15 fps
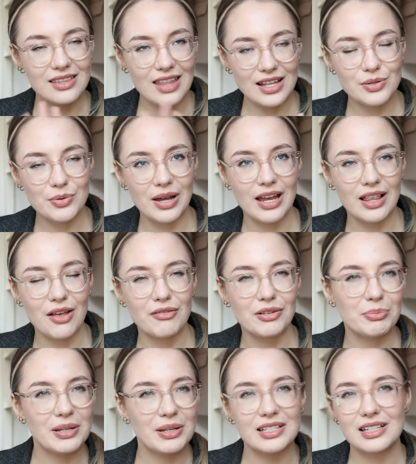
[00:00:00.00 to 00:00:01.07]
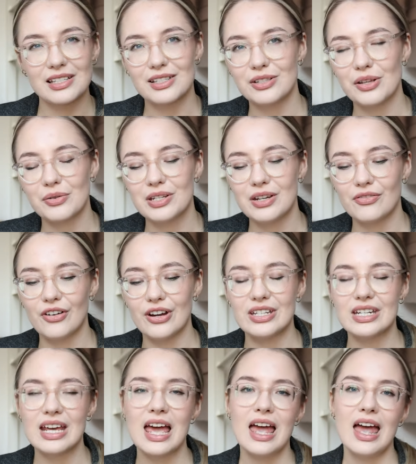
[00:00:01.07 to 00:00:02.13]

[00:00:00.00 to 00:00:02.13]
That's why I love it, because it's so different.